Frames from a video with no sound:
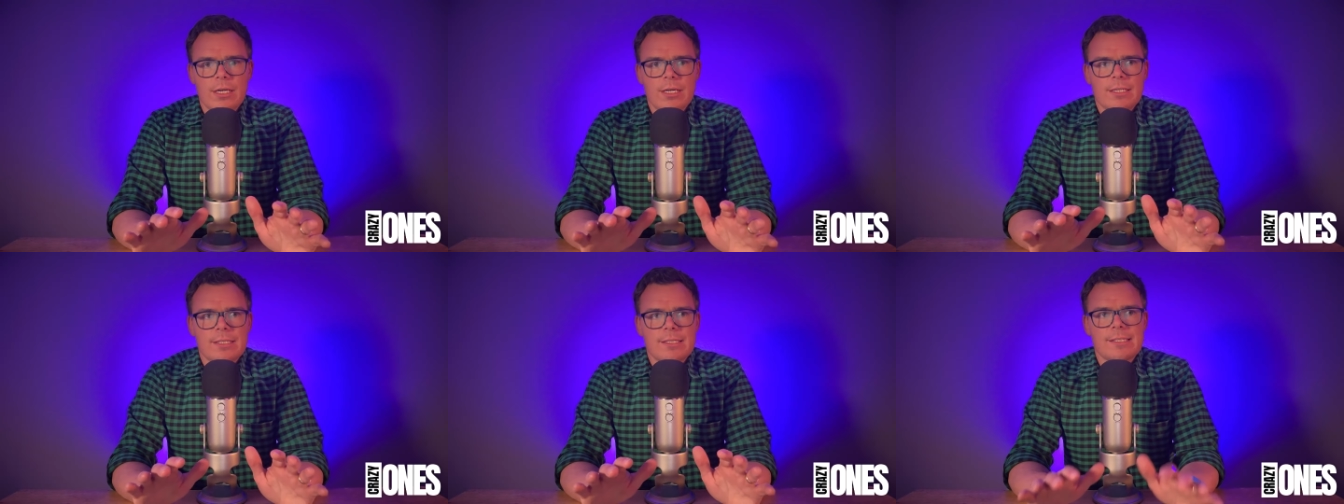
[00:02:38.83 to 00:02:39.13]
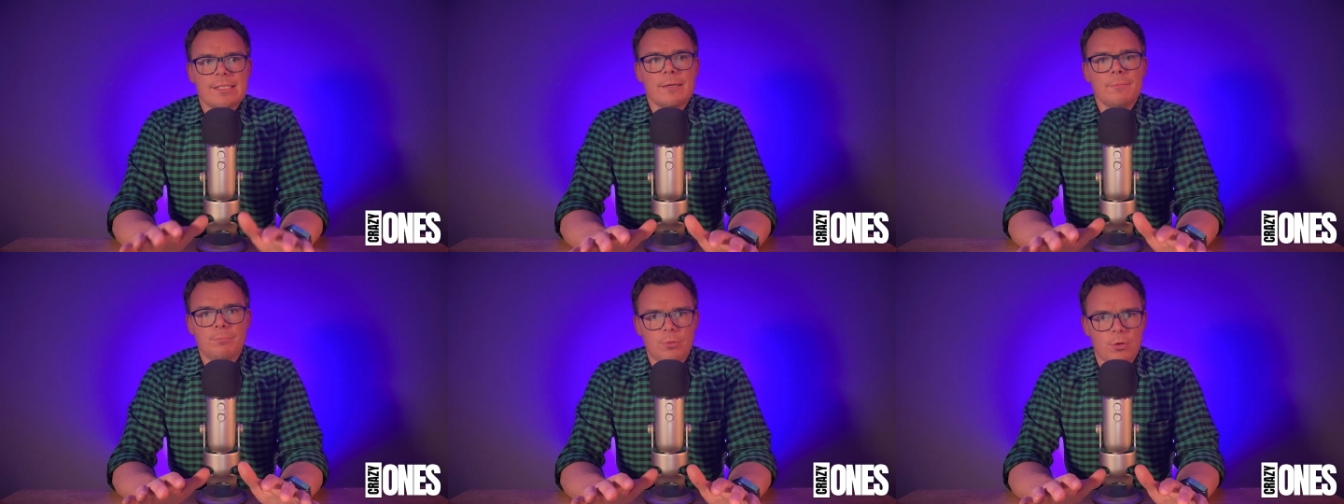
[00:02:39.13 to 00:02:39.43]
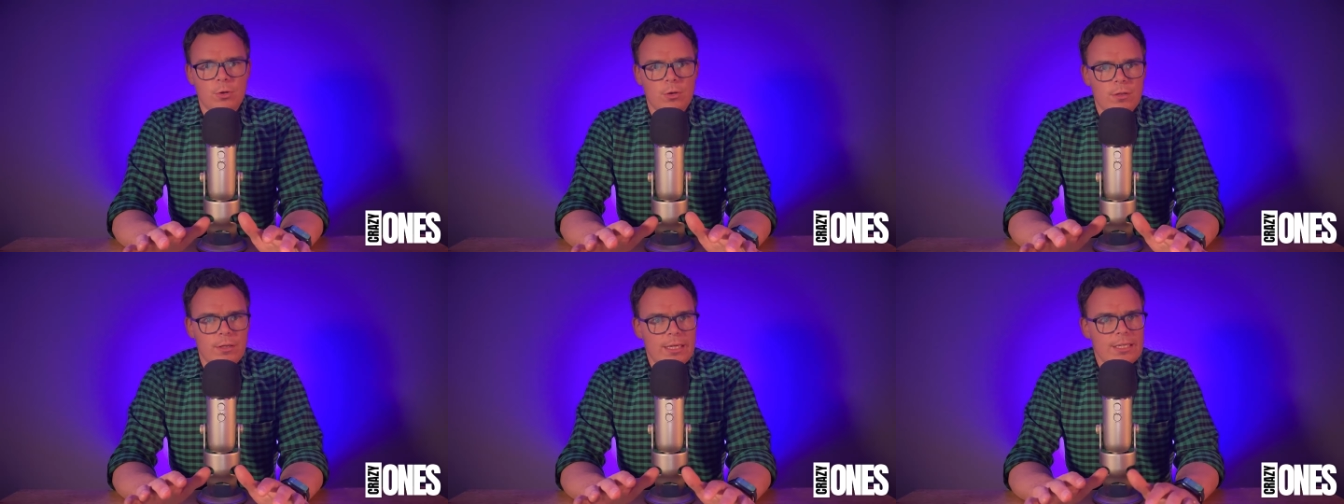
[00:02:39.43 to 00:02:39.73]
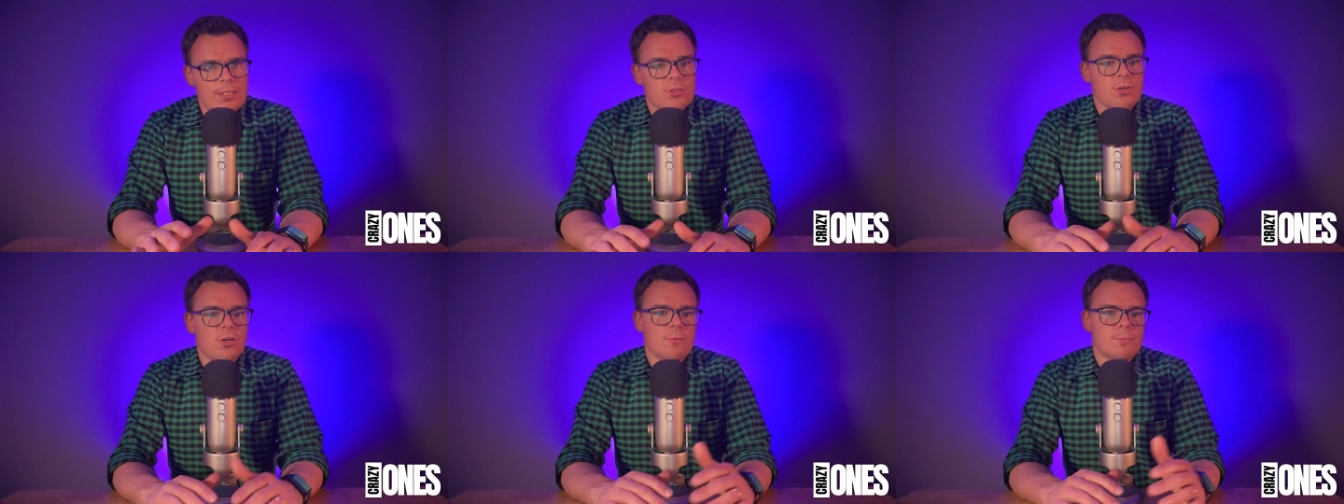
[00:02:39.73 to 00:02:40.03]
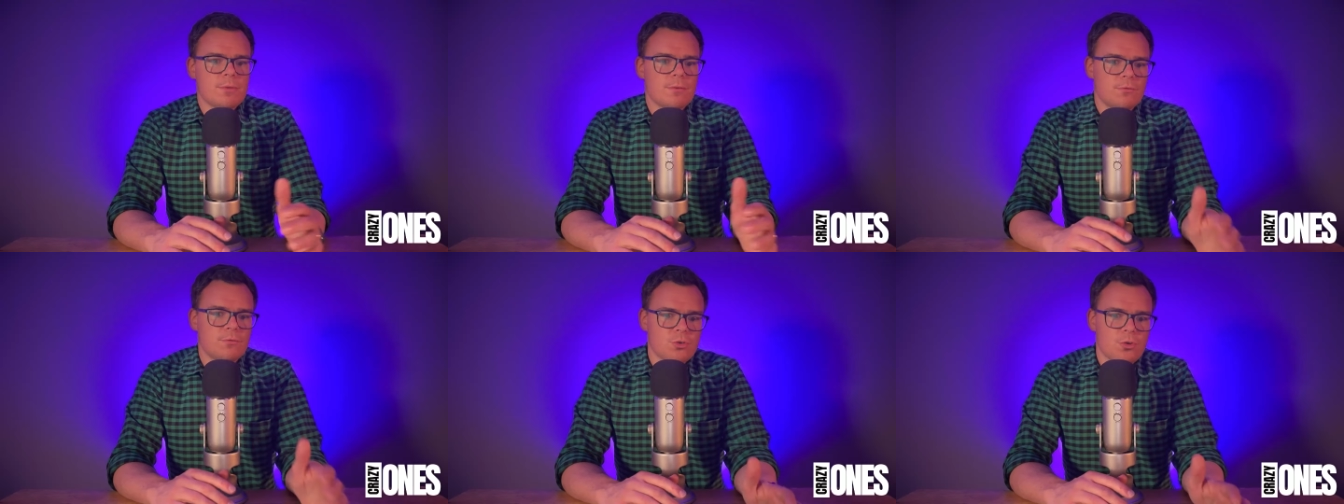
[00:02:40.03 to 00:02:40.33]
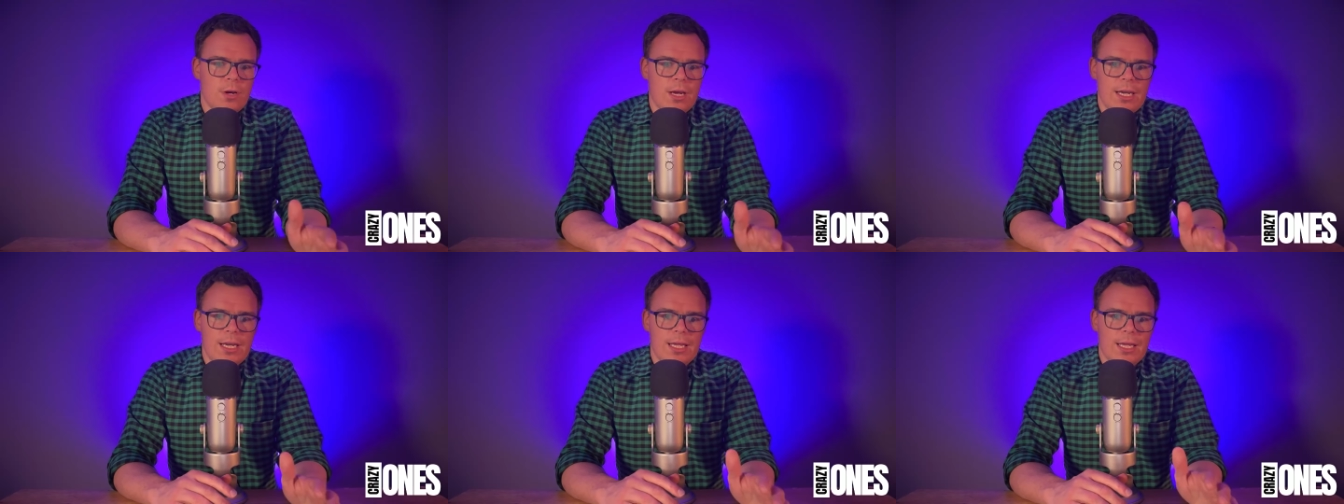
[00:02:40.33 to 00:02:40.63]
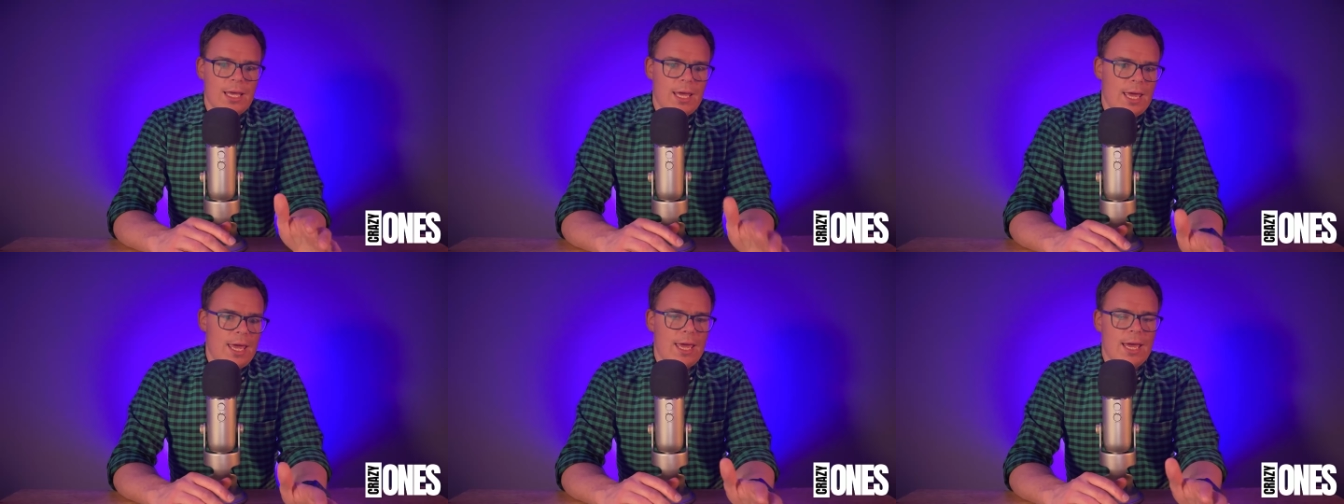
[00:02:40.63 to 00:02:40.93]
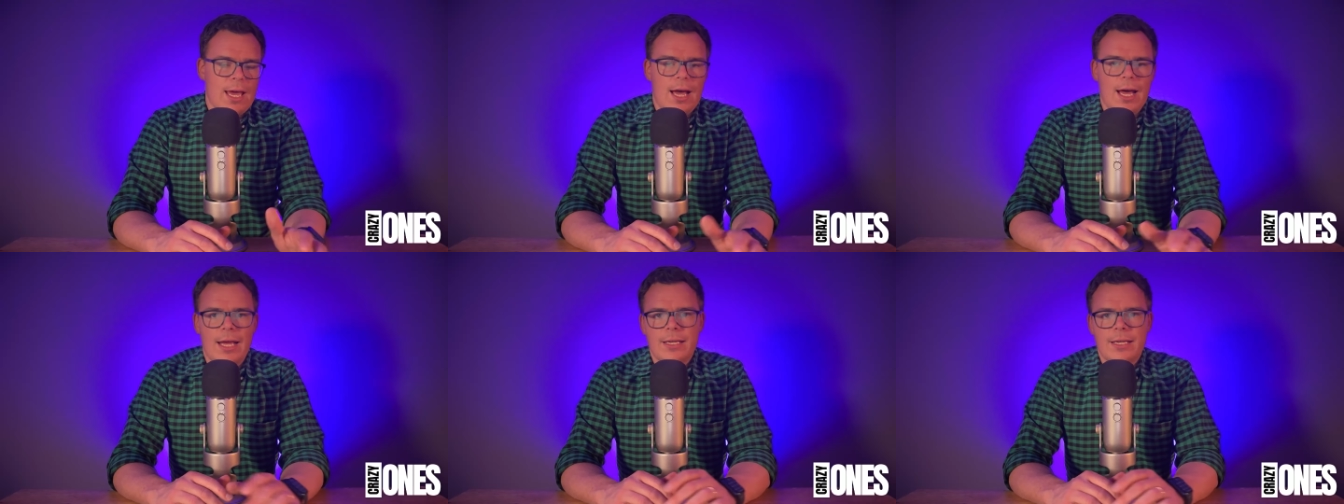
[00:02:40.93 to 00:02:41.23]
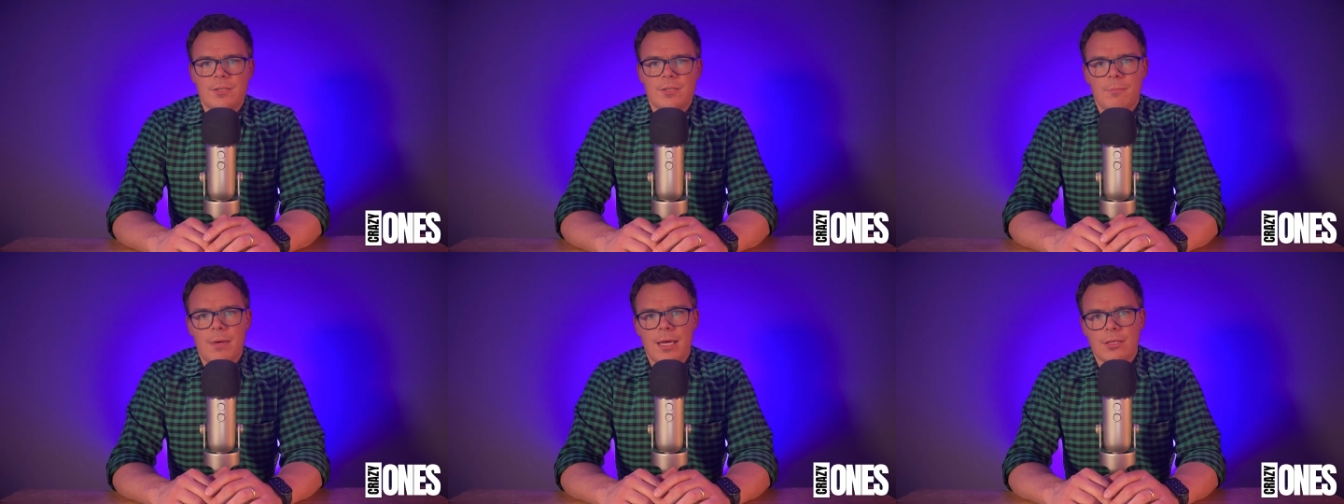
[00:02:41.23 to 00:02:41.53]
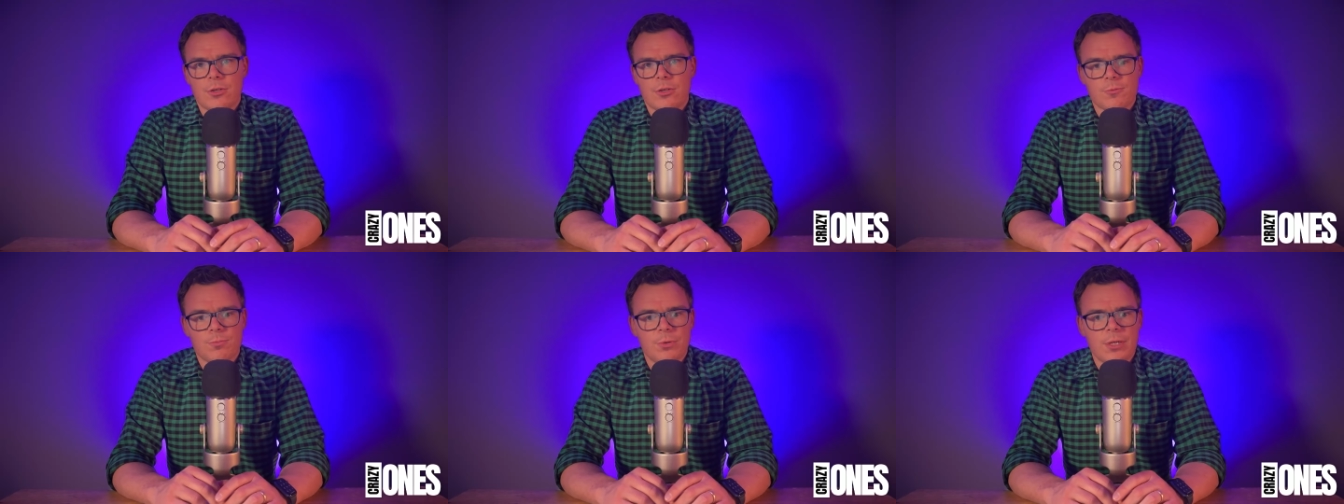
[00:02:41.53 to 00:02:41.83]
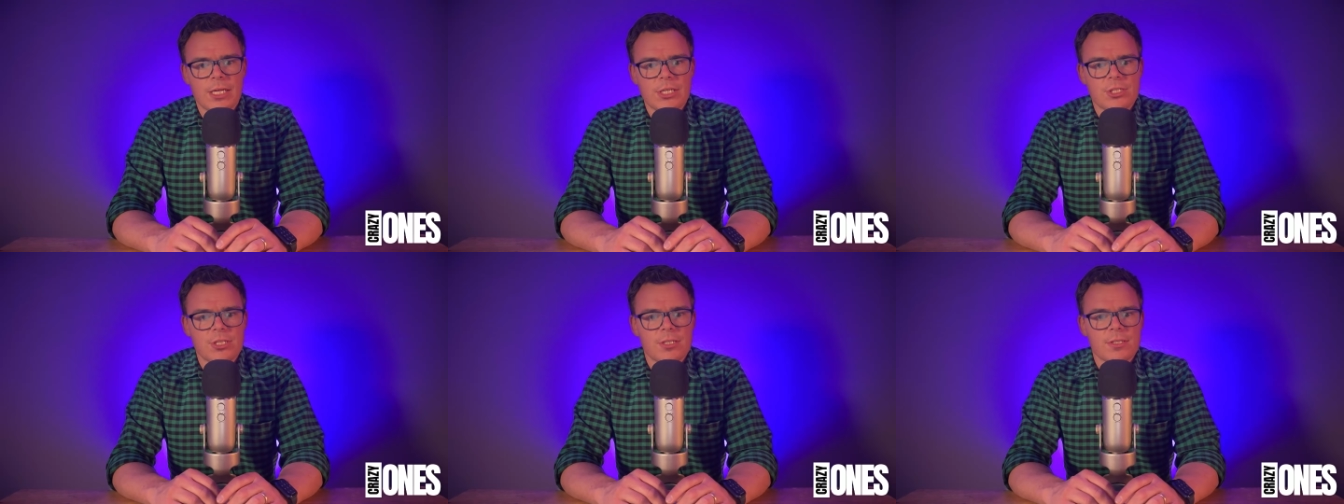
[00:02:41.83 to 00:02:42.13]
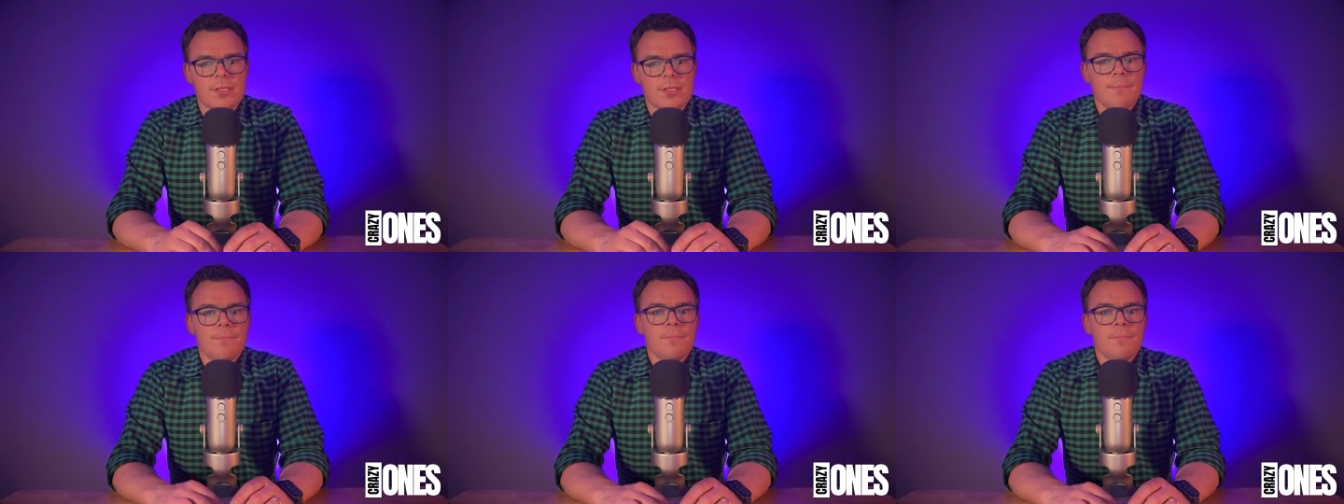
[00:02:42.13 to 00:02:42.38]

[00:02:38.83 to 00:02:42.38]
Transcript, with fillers: simple in terms of training AI to make those predictions.